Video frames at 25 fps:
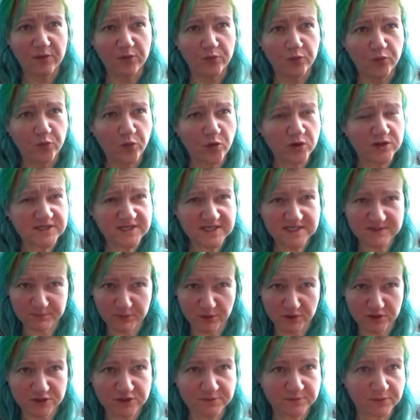What is
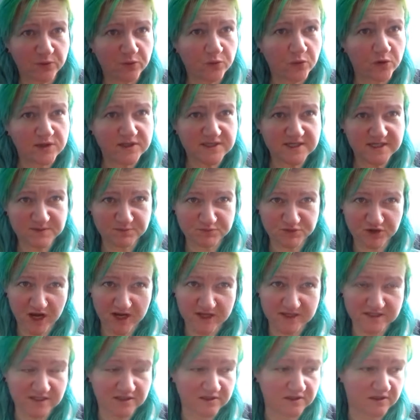possible, what is
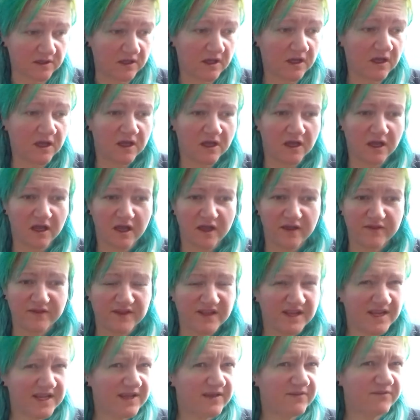practical,
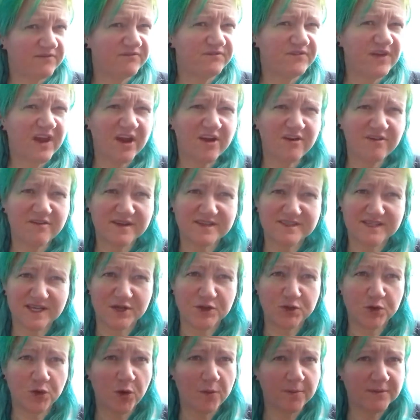varies
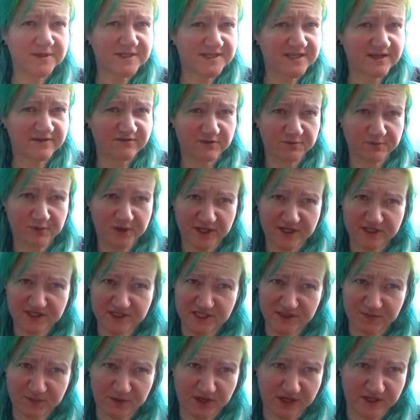enormously from
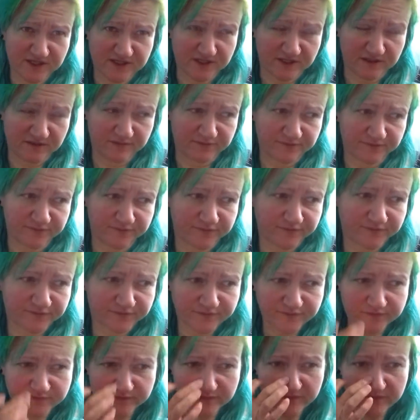person to person.
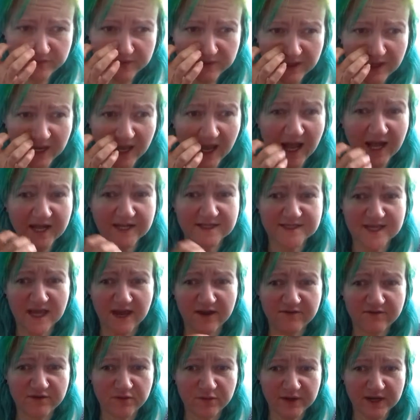And
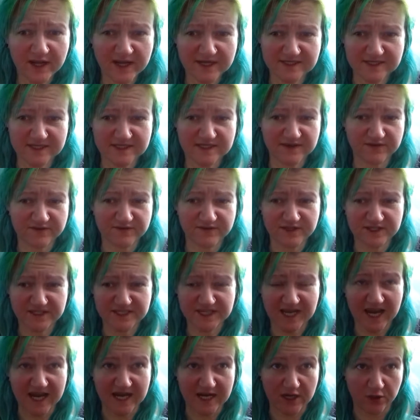everyone has a different
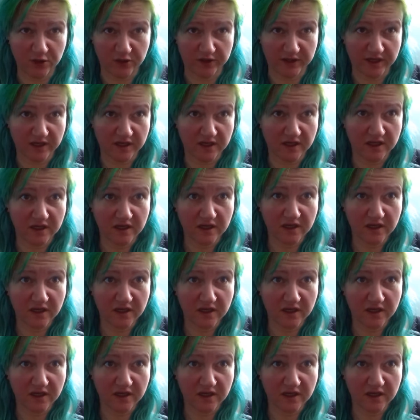take on it.